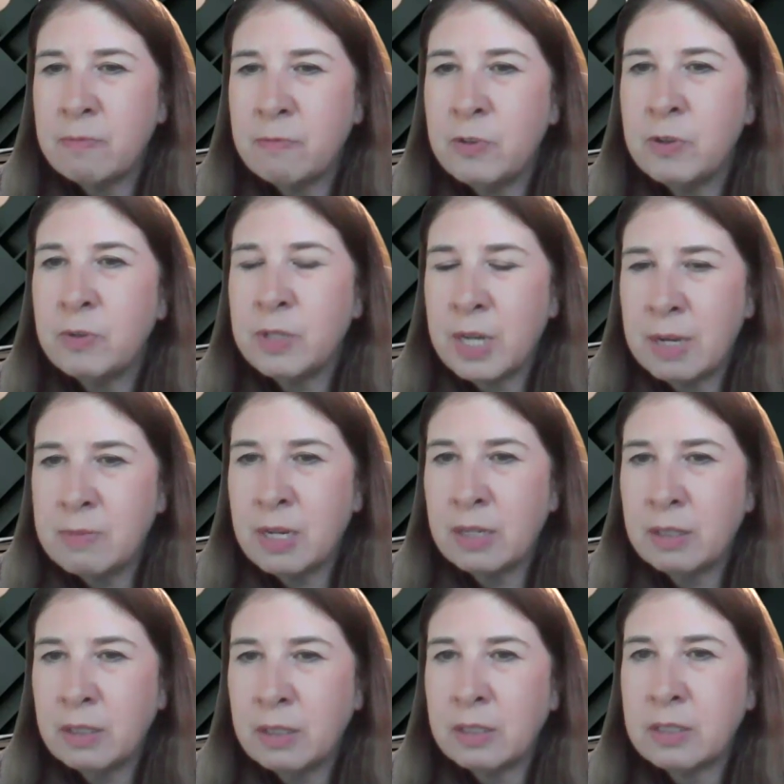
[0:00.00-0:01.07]
few times
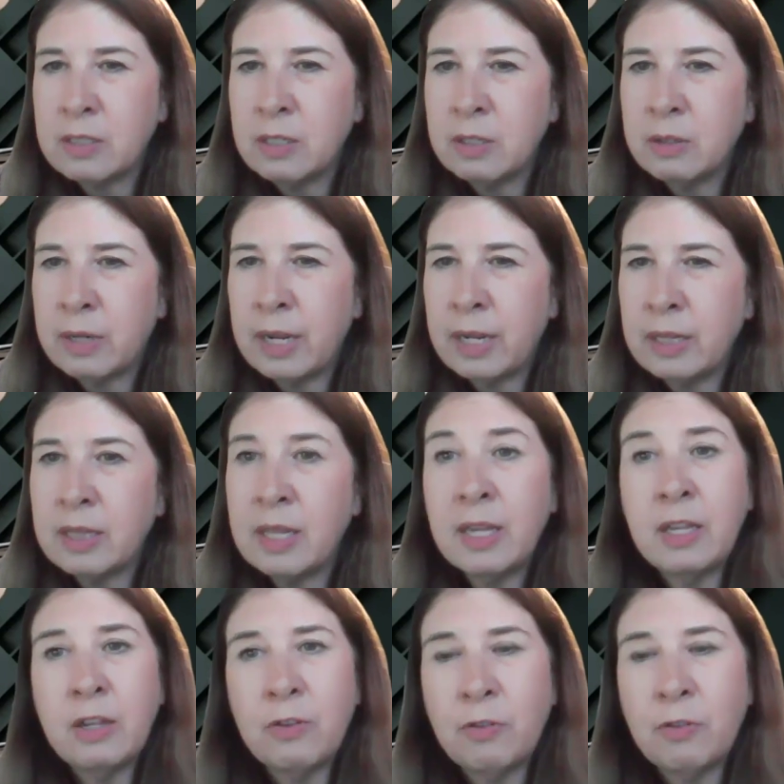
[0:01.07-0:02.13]
I looked. Okay,
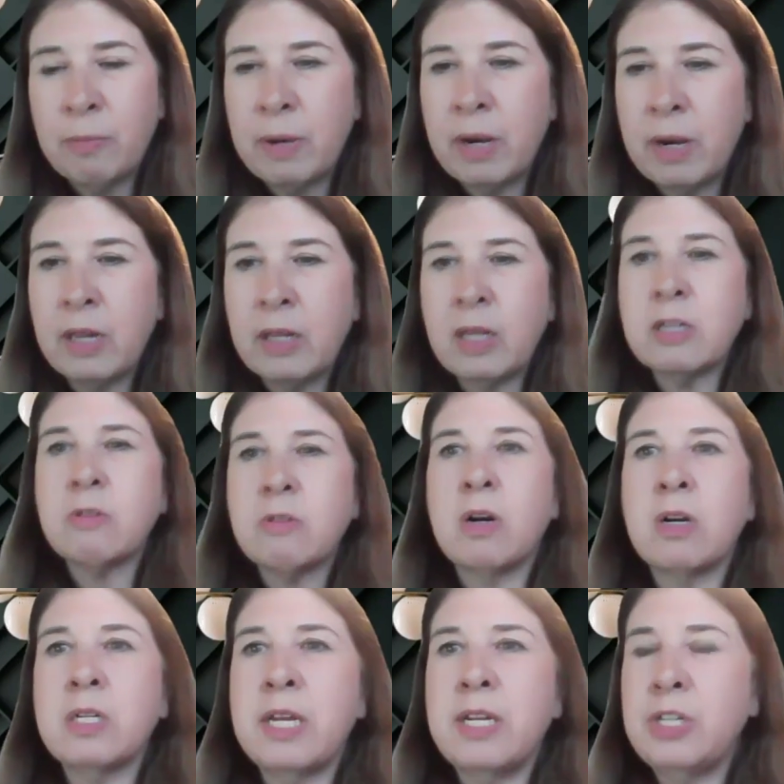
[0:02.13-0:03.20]
thank you for bringing that to our
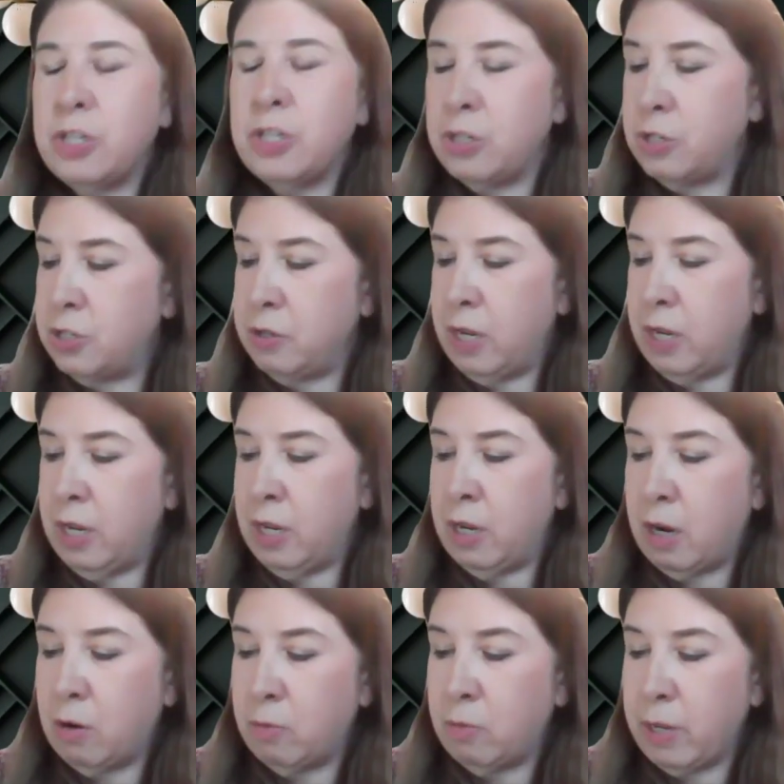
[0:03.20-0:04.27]
attention, Judy.
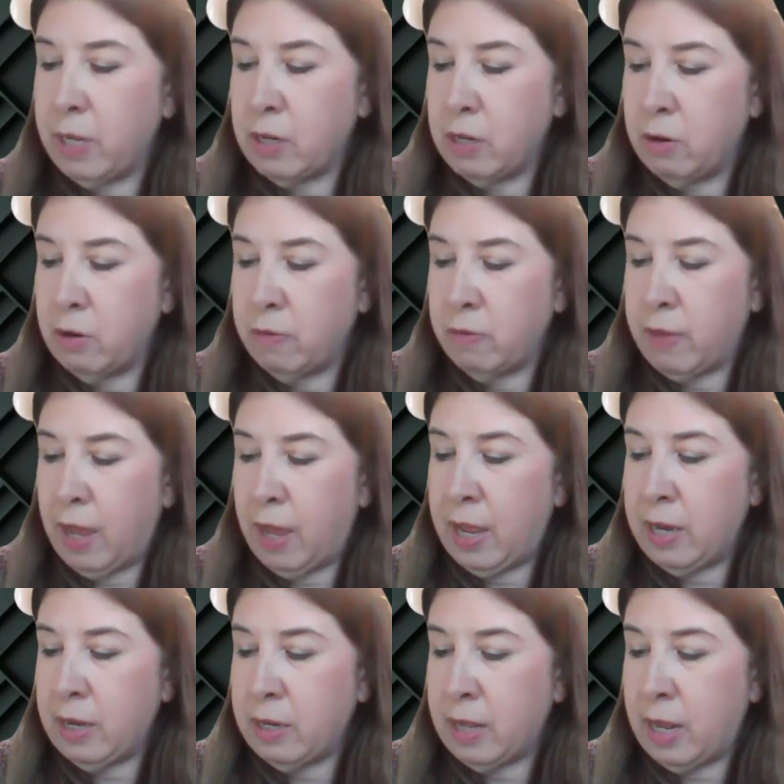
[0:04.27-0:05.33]
I will make a note of
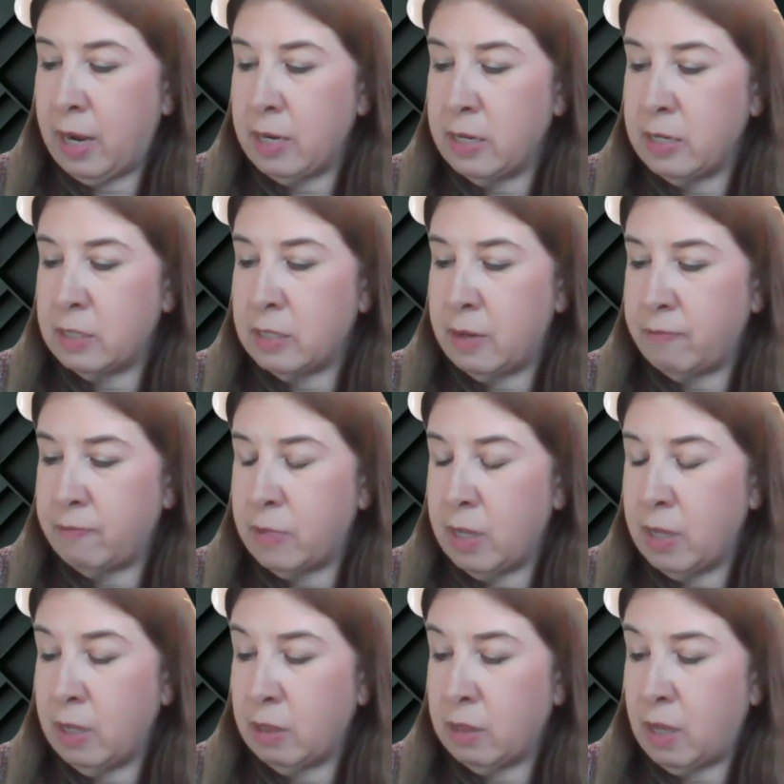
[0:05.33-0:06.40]
that. That is
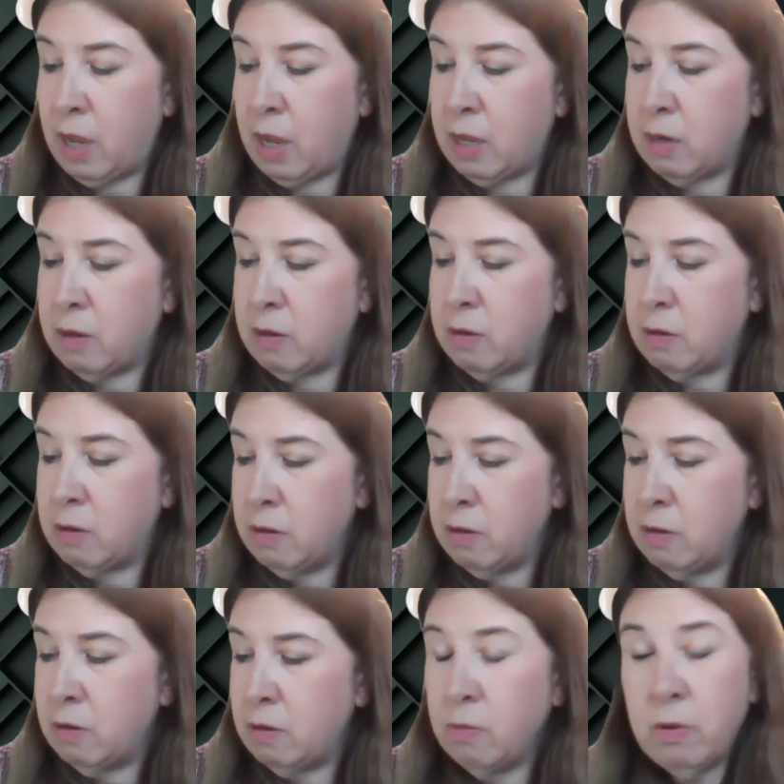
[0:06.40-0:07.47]
something that
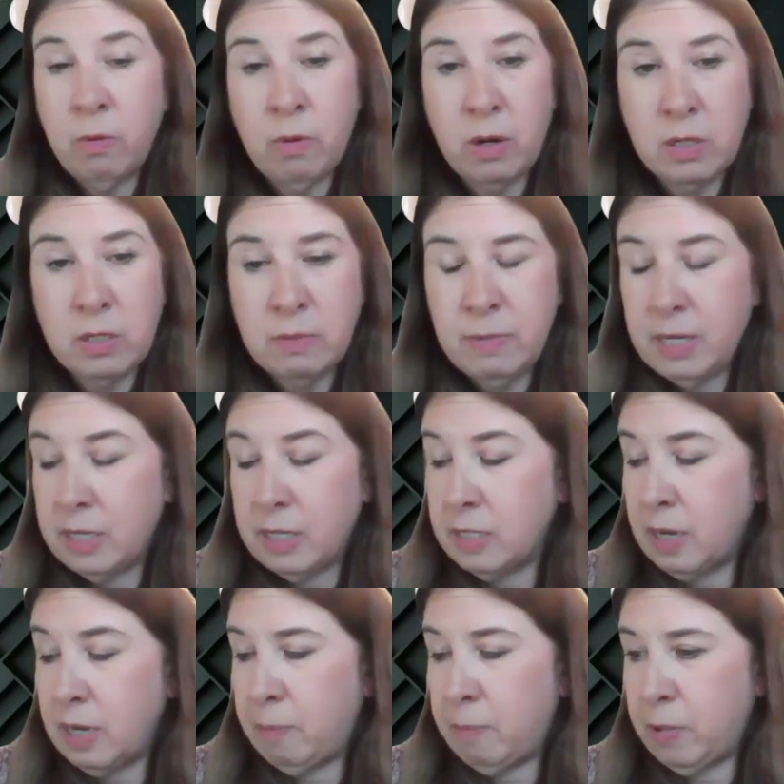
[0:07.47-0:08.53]
we want to be on
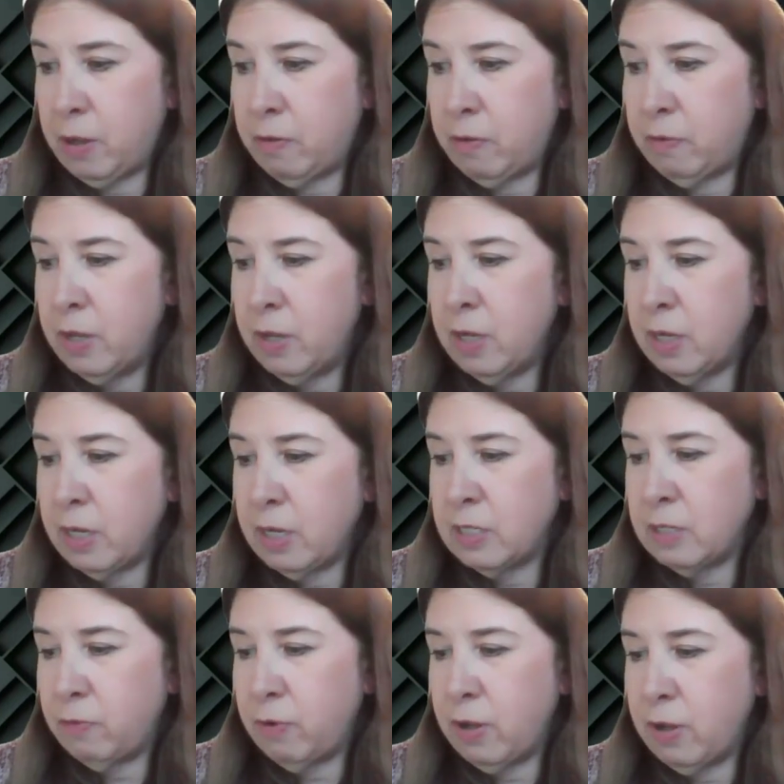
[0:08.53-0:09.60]
top of.
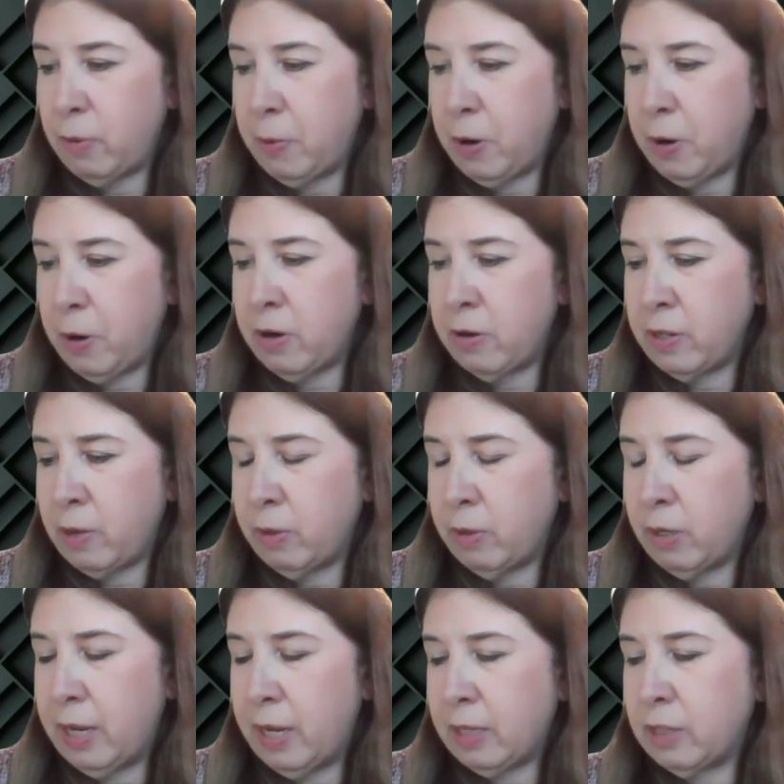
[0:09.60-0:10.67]
Because if we have a partner that
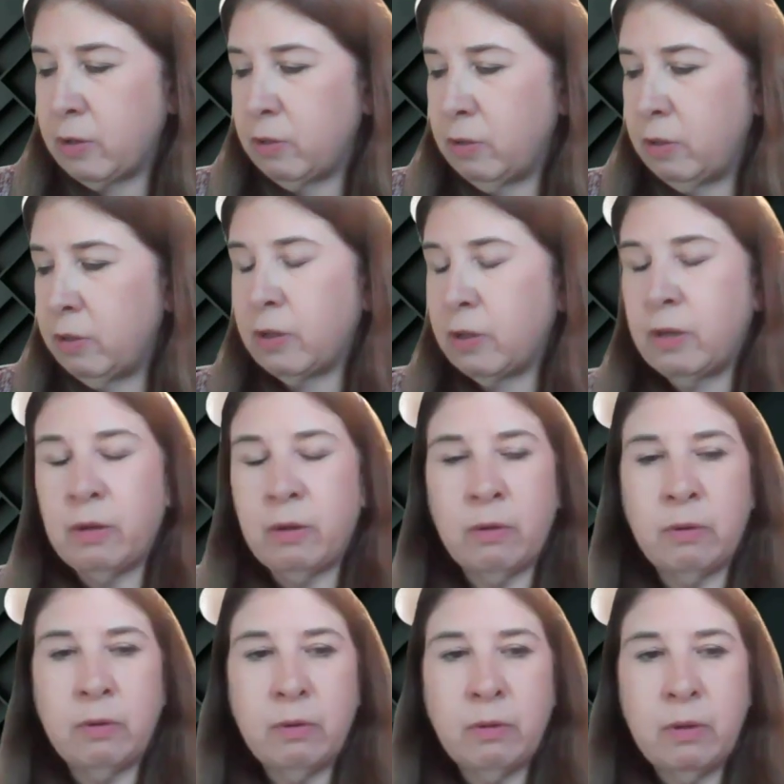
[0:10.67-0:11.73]
would like their logo